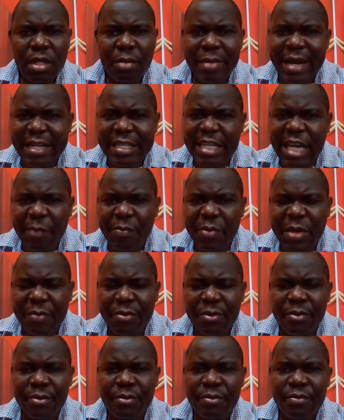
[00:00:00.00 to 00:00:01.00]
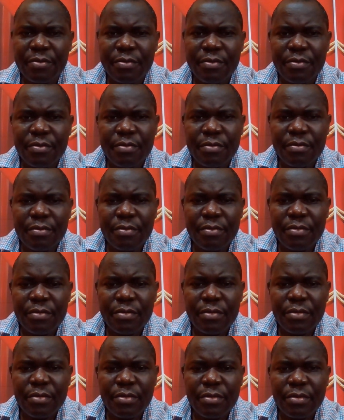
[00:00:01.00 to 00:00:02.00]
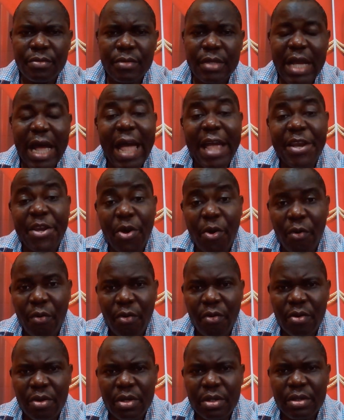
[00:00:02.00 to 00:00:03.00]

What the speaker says: My dear people, I know